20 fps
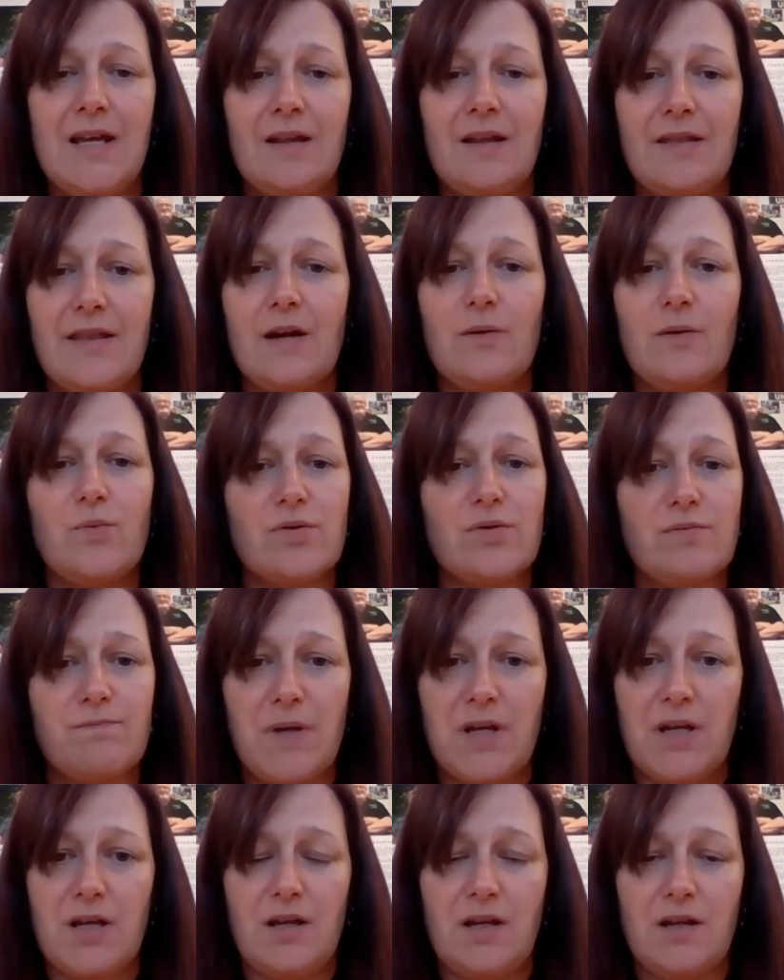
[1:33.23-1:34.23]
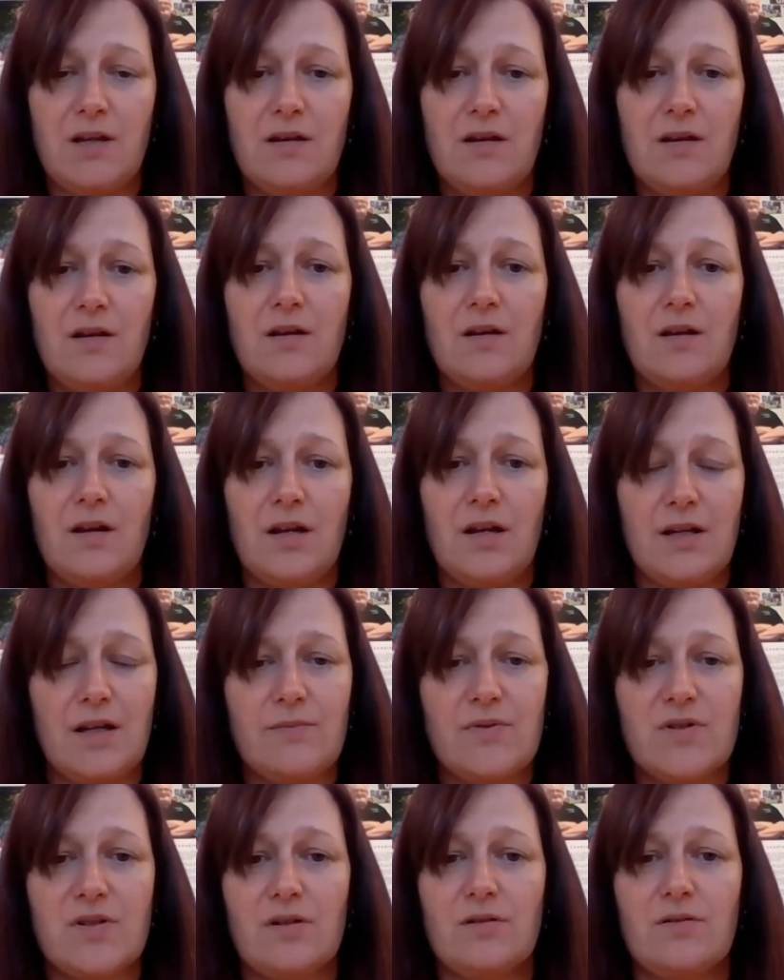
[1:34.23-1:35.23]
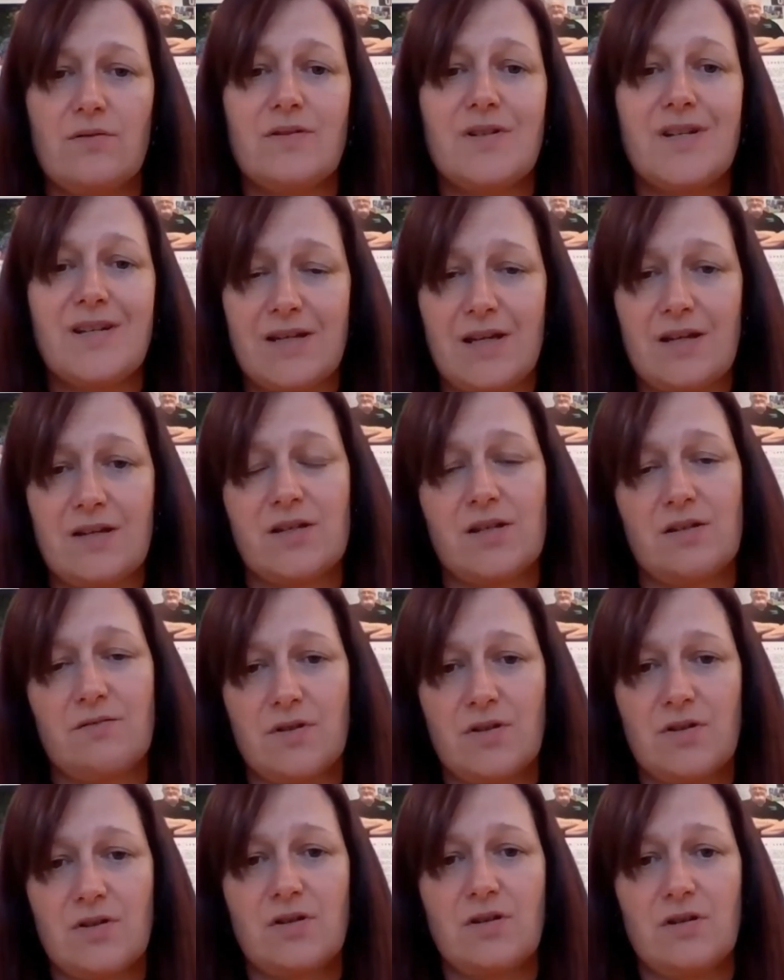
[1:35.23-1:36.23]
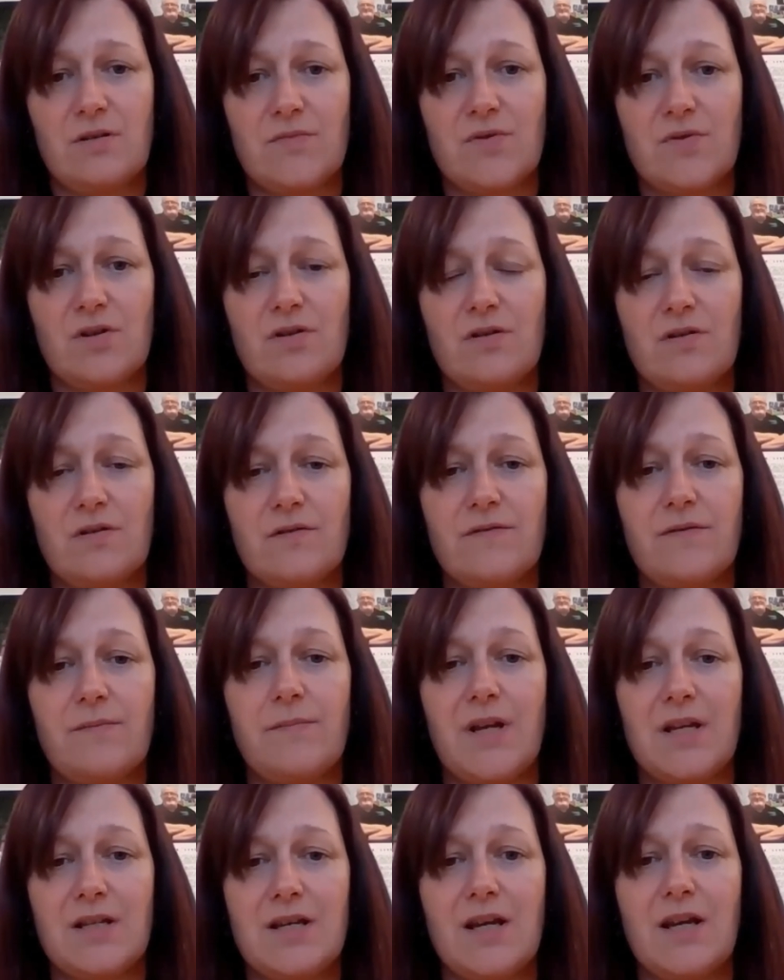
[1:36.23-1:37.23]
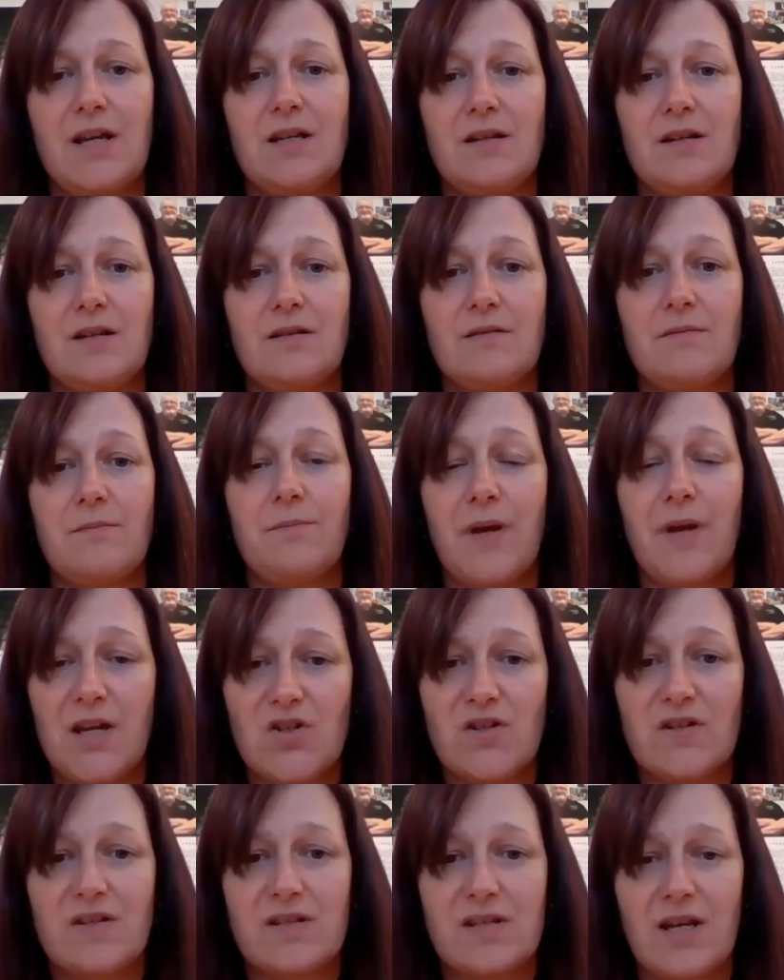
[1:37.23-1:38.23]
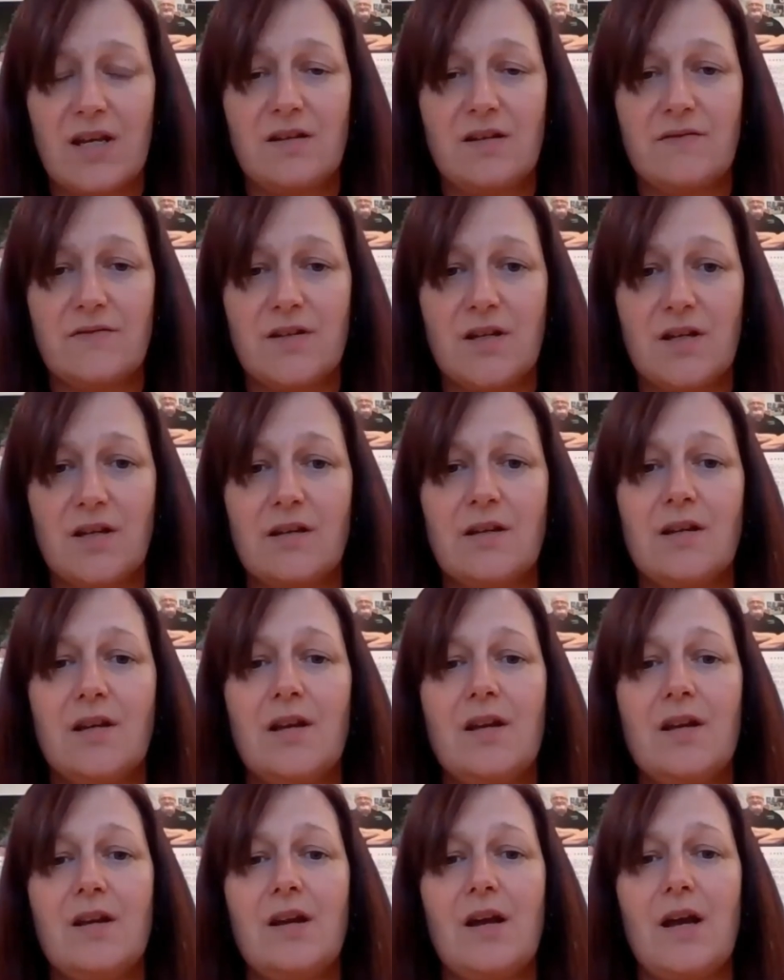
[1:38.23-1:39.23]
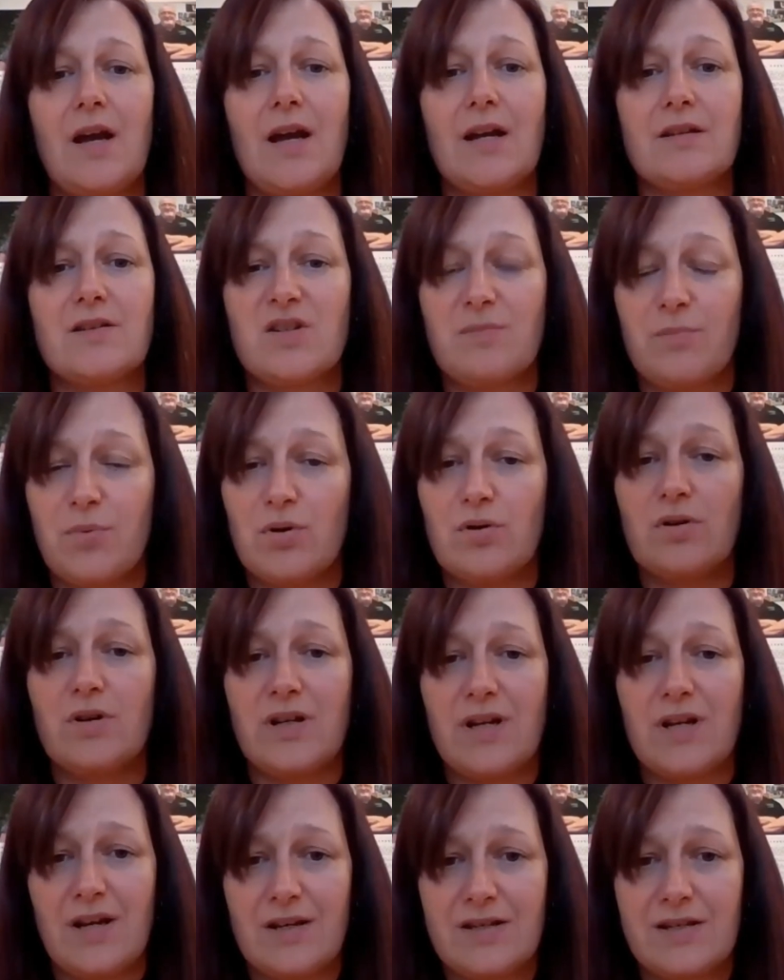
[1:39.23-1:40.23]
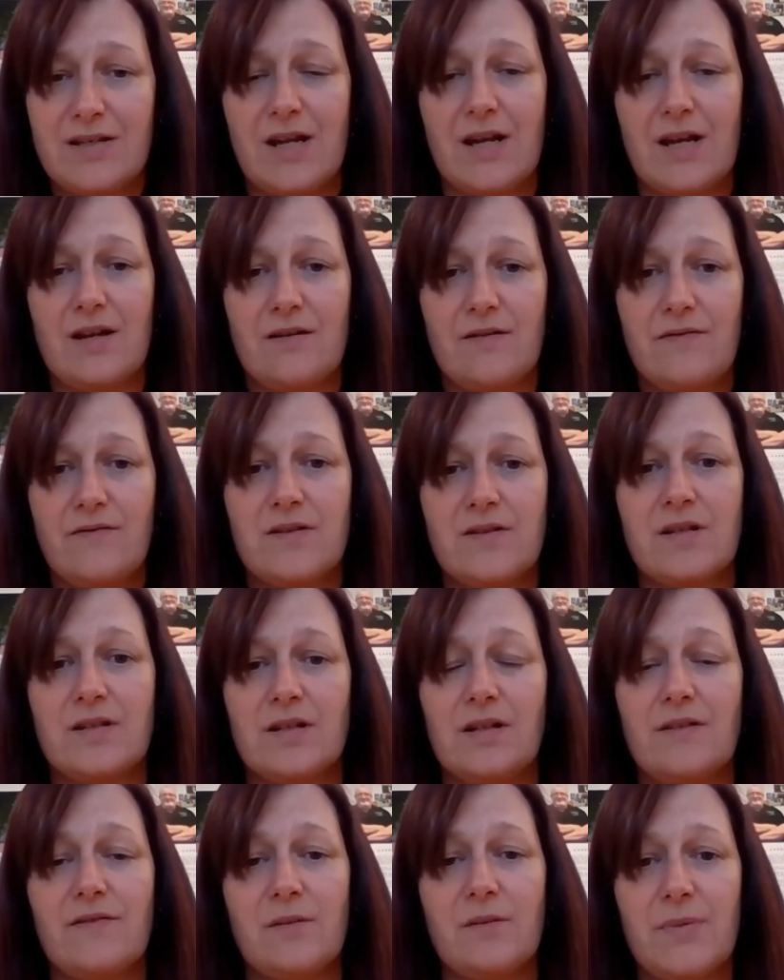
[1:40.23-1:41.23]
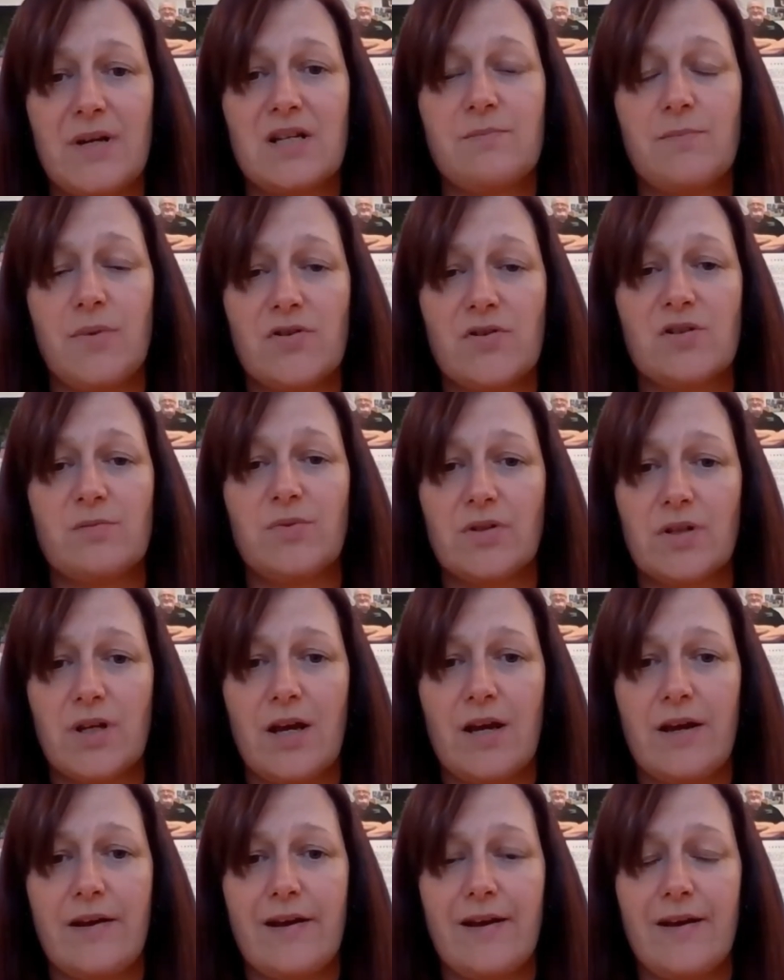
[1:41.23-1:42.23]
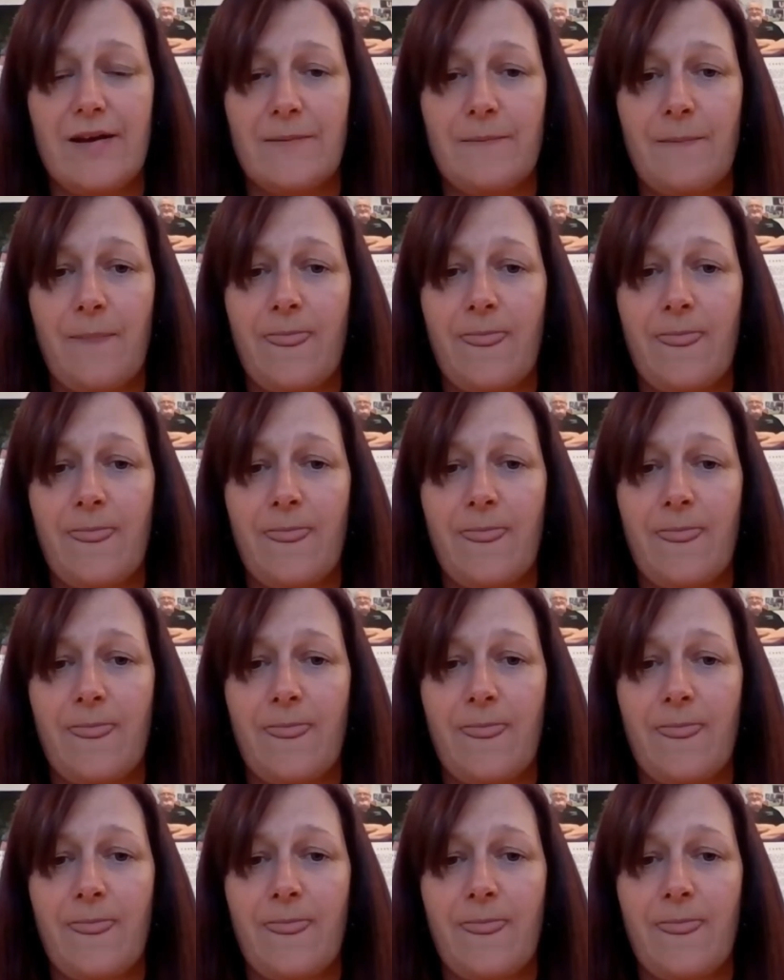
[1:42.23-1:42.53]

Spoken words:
That would be an absolute disaster in terms of maintaining patient safety and supporting our staff to deliver the best possible care.